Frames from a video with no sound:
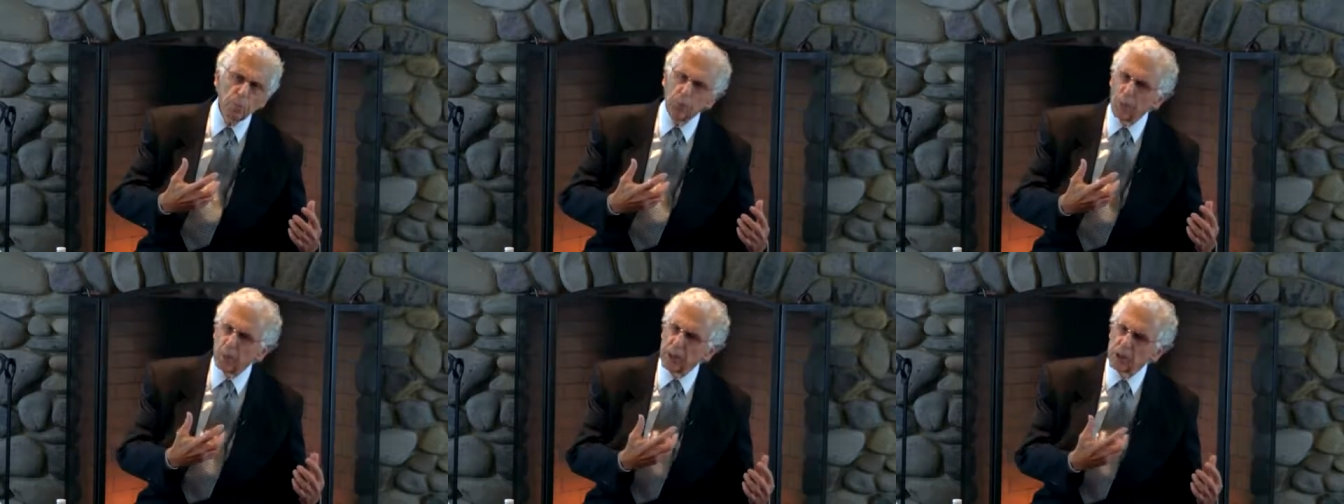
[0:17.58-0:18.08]

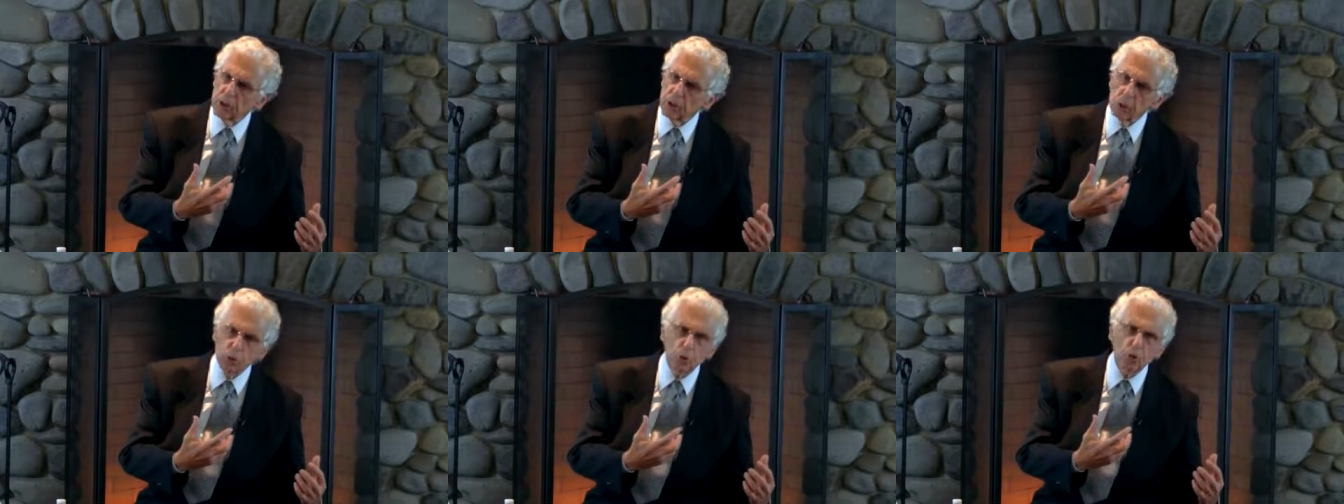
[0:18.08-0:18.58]
permit
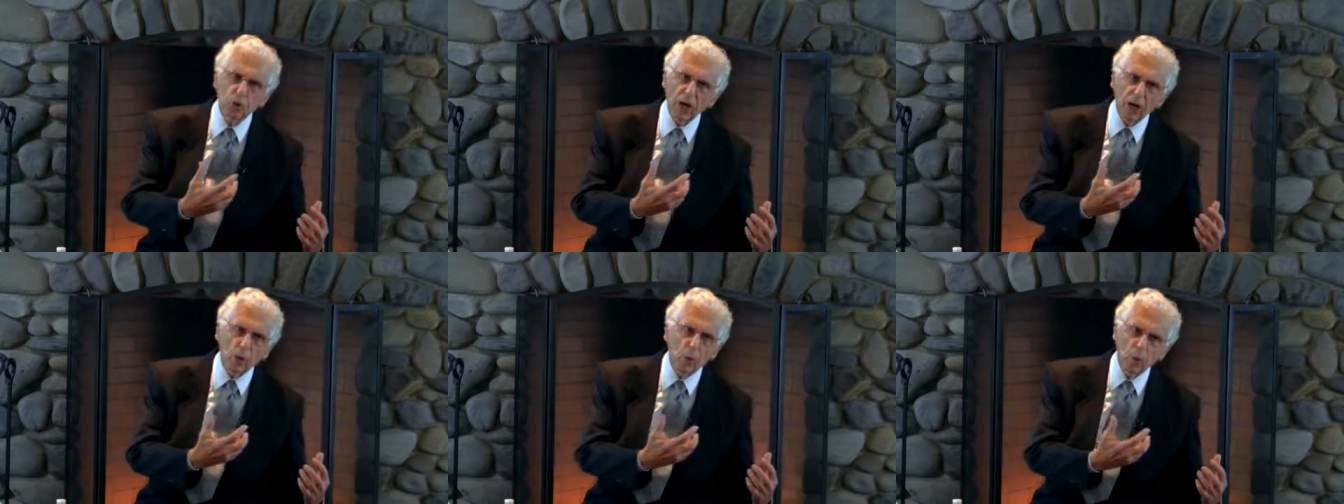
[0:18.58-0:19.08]
it to
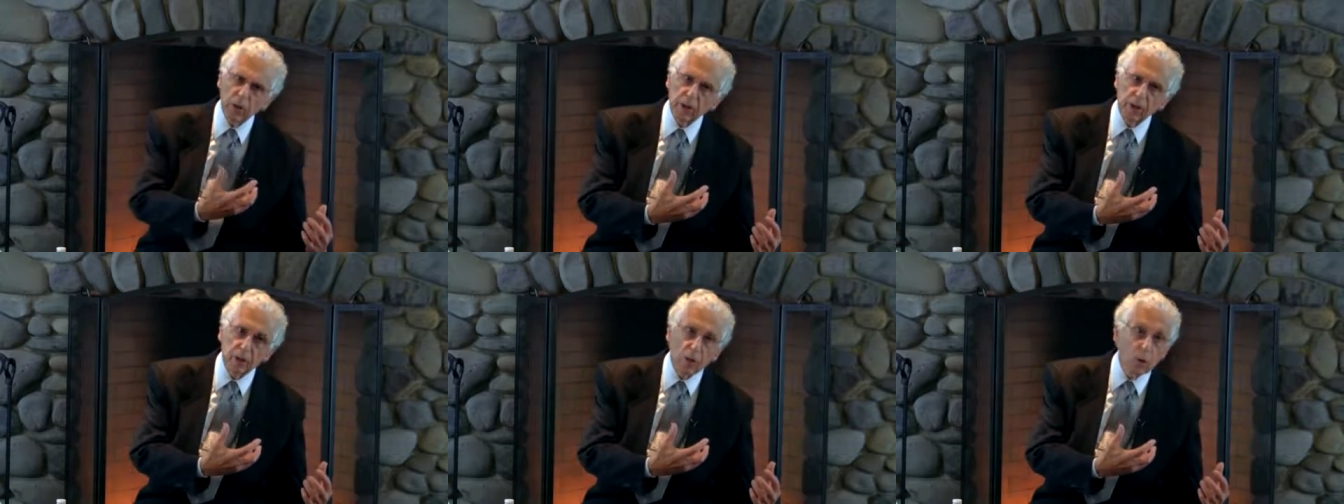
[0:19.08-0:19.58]
drag you with
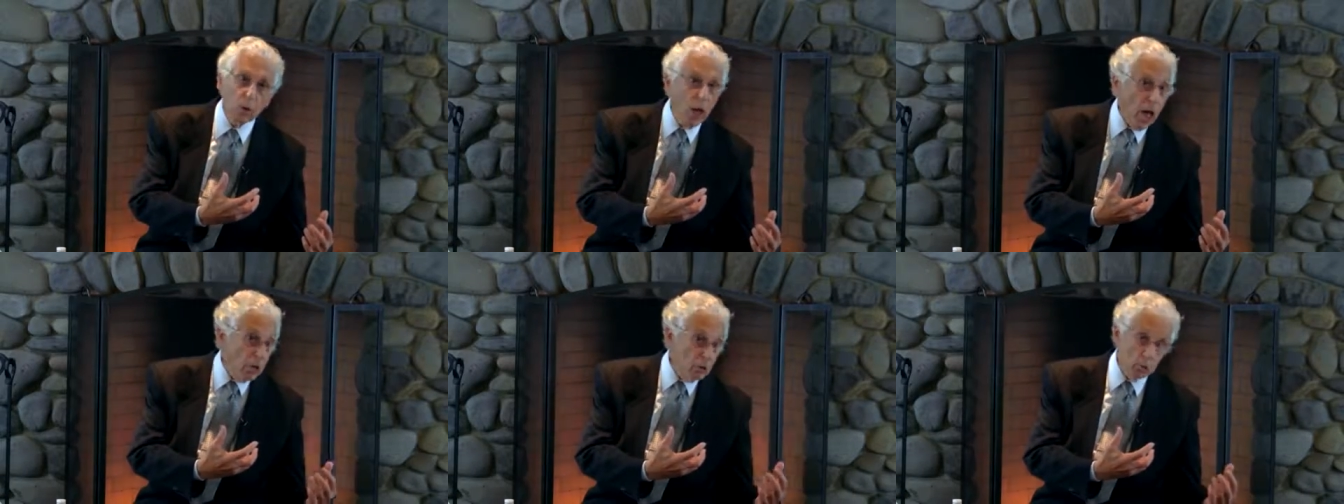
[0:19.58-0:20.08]
it,
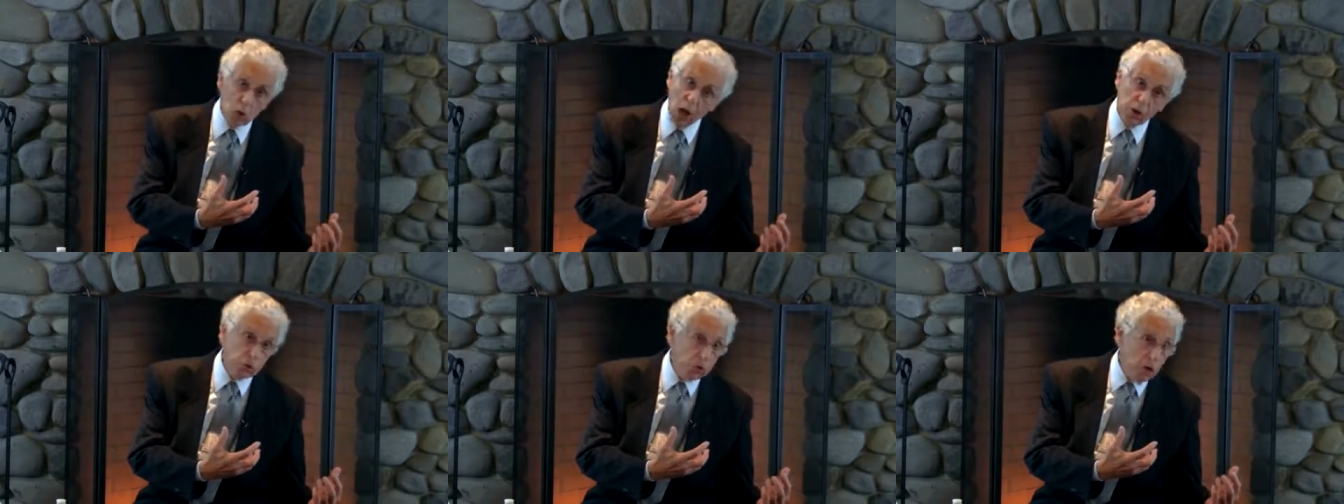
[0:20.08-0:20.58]
and you
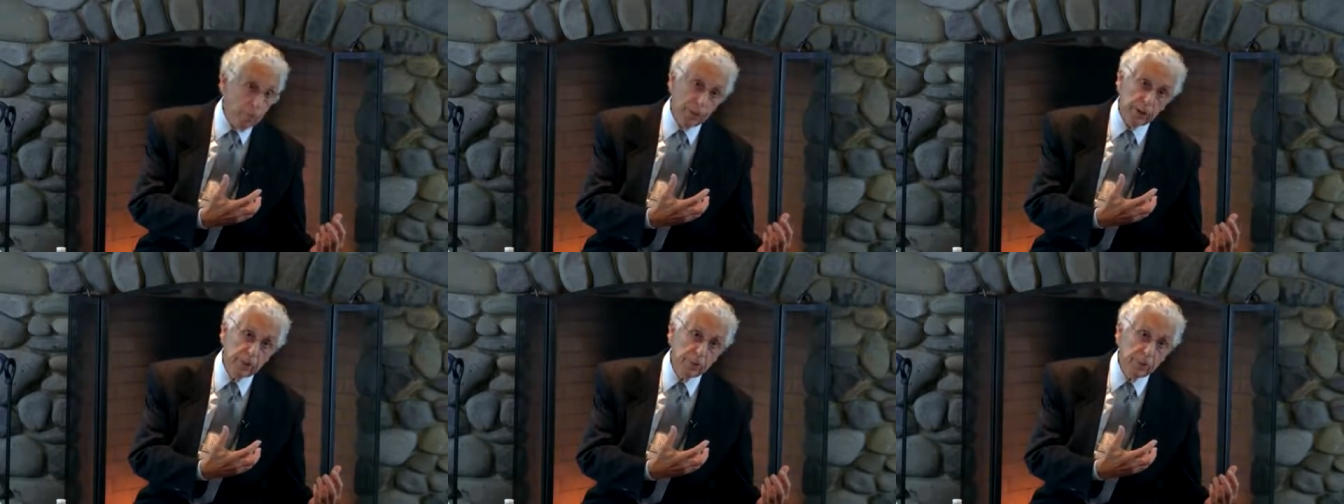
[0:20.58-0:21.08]
can't stop
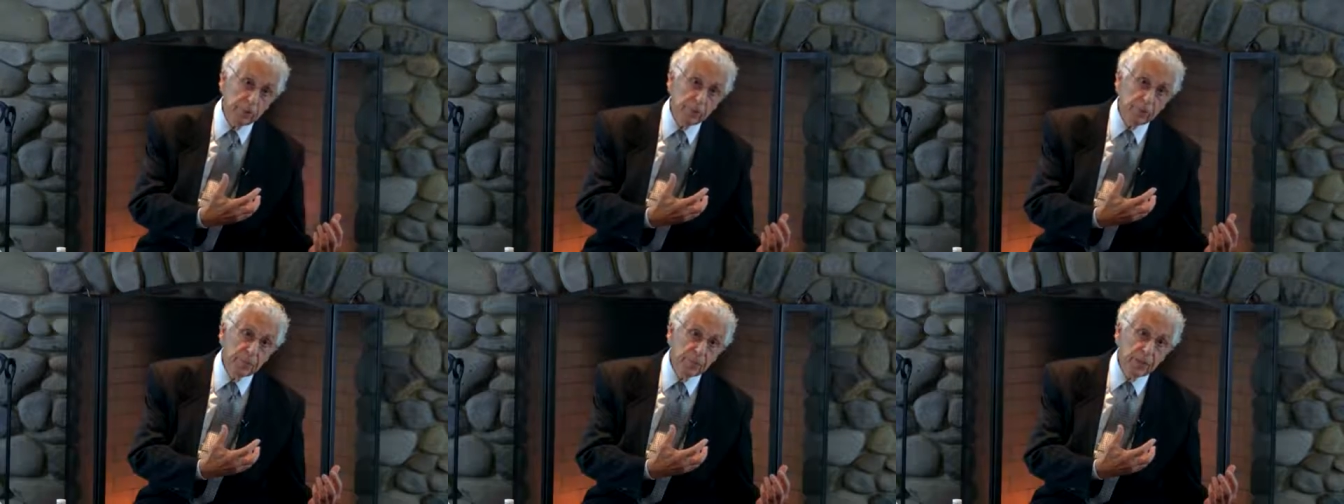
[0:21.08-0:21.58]
it,
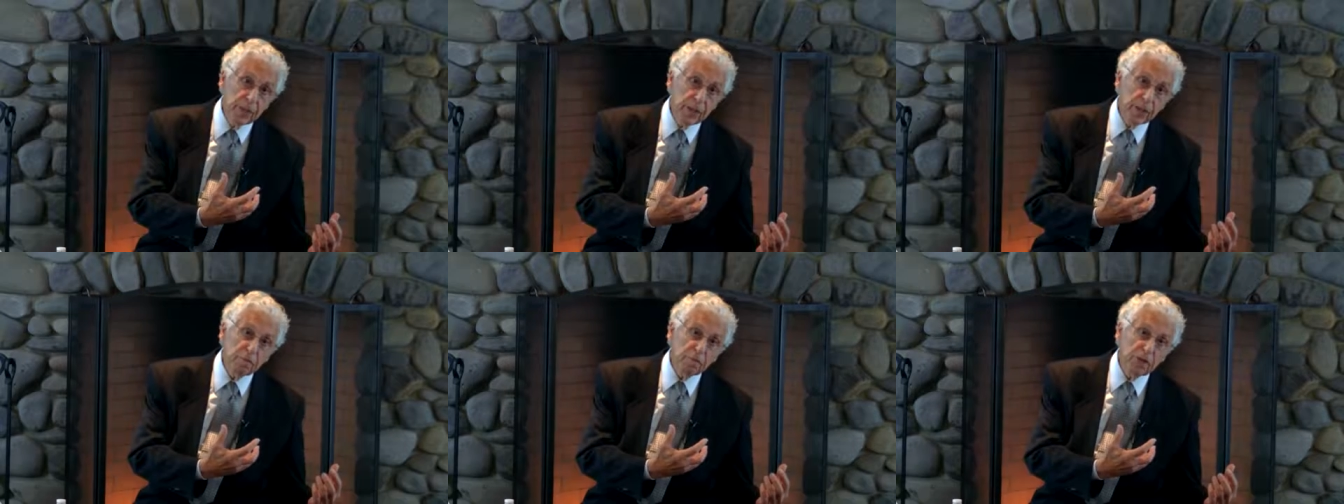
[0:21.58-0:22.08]

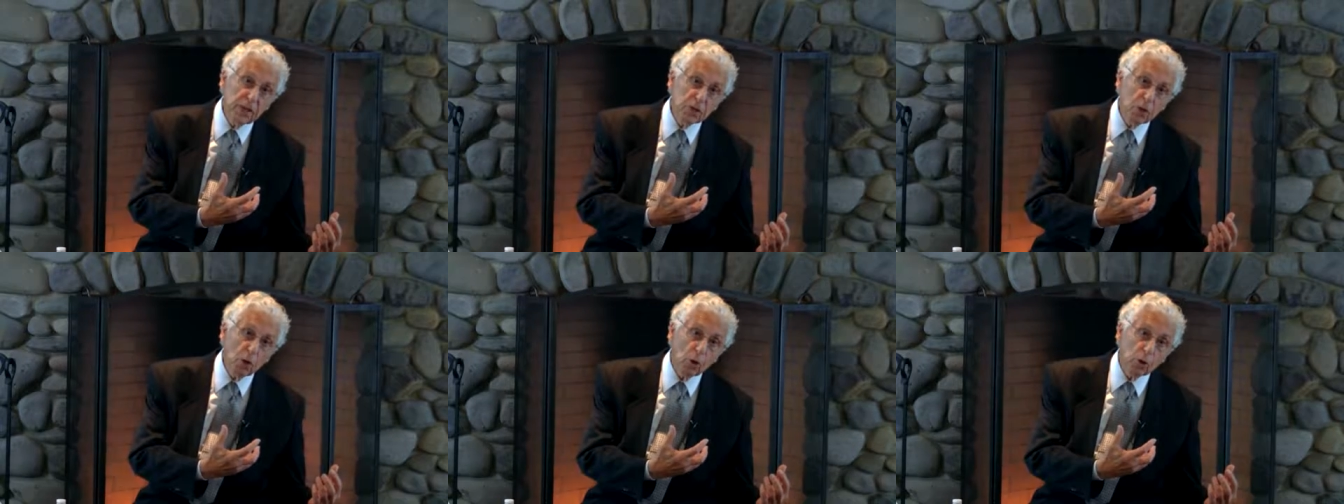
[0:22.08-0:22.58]
it
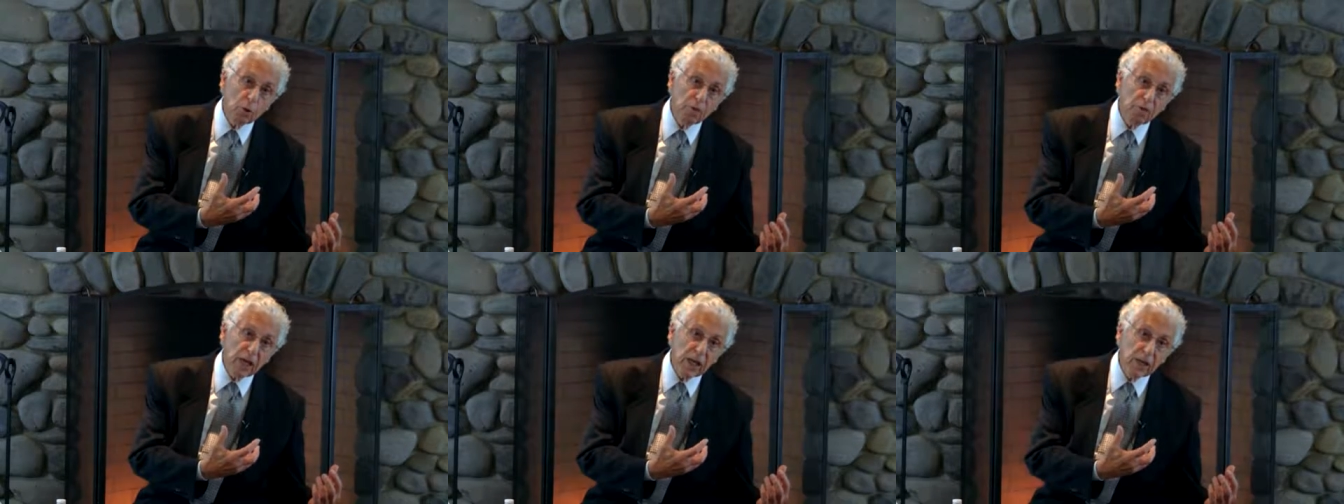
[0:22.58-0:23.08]
feeds on your
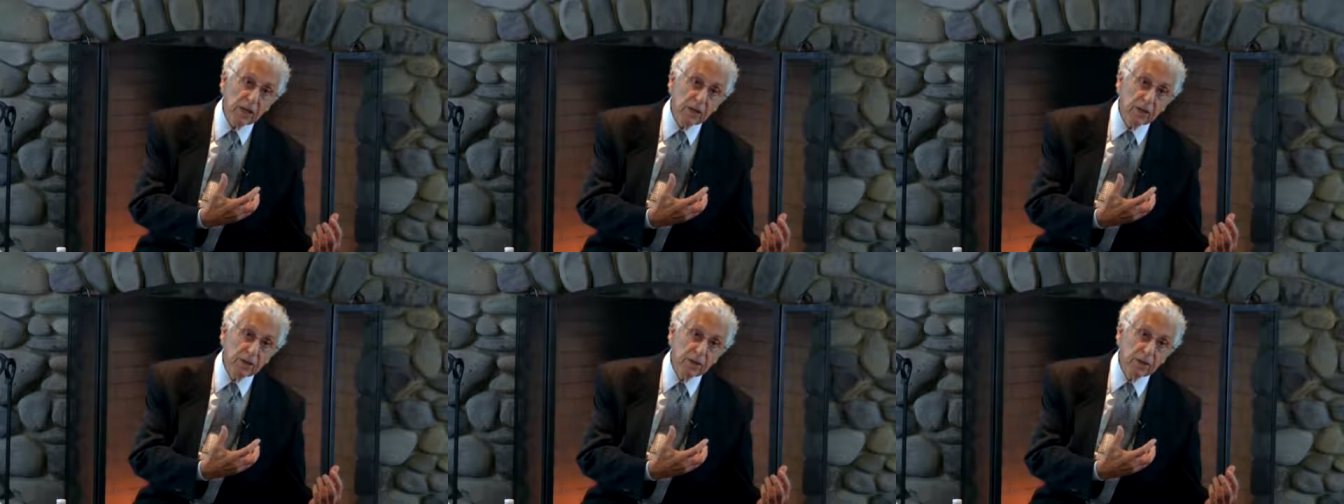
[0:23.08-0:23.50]
failing